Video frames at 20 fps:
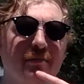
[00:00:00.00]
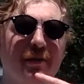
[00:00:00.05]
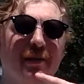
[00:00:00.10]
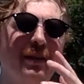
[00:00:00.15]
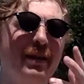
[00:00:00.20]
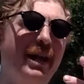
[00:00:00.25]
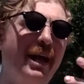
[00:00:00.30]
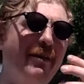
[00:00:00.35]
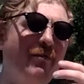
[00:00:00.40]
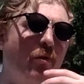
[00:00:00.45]
and
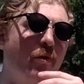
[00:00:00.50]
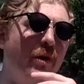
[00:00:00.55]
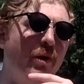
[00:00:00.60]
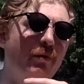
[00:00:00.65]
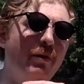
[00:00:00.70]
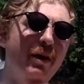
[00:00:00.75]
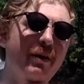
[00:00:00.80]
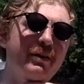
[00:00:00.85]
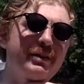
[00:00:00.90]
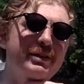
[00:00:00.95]
then everyone
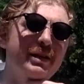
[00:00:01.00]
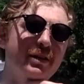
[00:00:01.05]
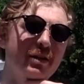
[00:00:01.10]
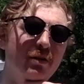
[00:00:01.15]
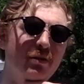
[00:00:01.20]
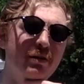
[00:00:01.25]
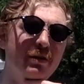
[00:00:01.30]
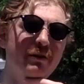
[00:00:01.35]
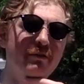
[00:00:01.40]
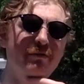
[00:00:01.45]
around it's like,
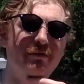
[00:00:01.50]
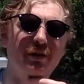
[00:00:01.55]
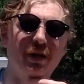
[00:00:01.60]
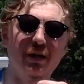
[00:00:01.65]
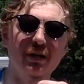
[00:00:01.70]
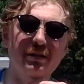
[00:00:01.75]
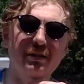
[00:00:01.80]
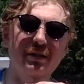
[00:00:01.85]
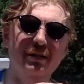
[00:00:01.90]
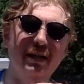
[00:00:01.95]
holy
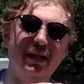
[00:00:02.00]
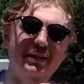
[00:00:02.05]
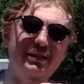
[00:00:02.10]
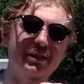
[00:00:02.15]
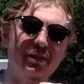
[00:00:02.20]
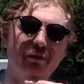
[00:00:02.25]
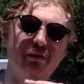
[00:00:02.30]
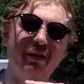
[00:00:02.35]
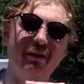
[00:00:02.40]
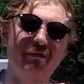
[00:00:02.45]
fuck, dude, that's a great